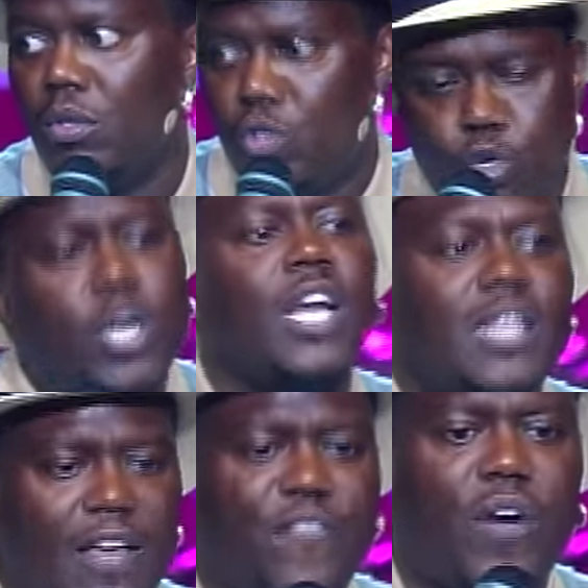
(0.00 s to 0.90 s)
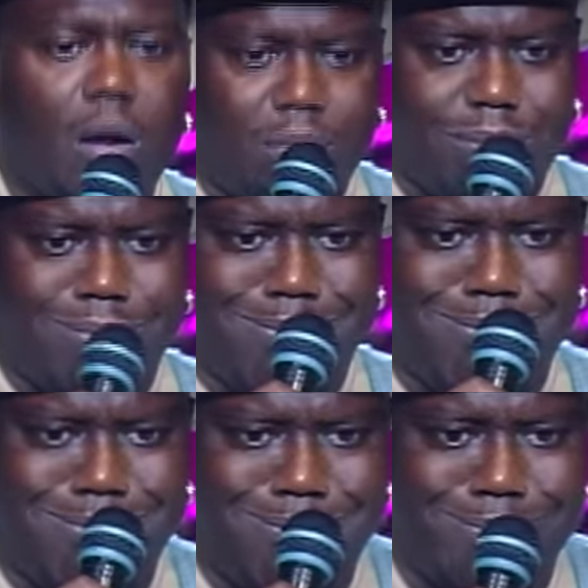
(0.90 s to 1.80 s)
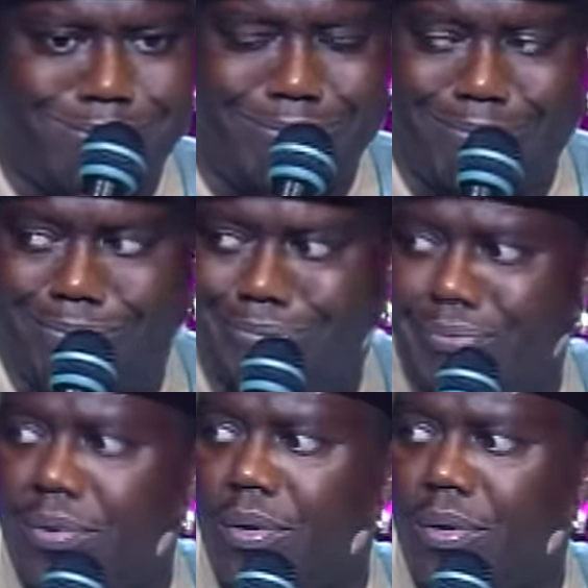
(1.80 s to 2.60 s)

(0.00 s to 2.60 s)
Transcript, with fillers: you. You cut that fart.